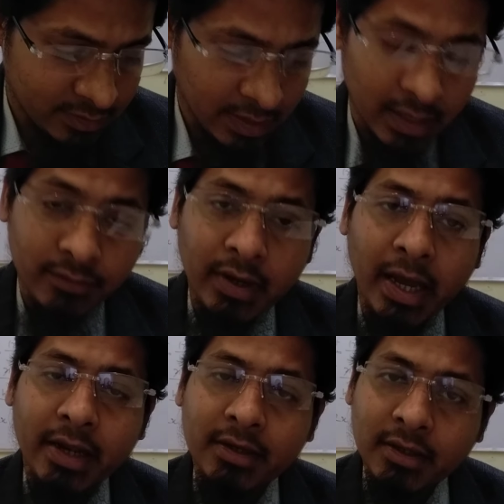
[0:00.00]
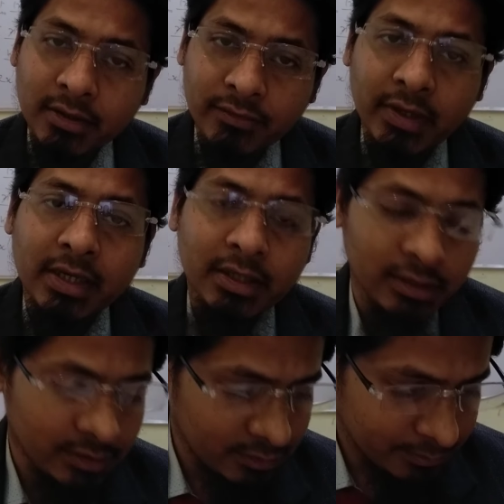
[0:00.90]
and
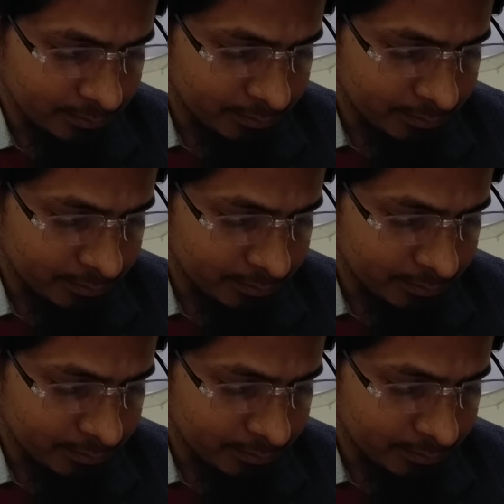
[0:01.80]
vehicles.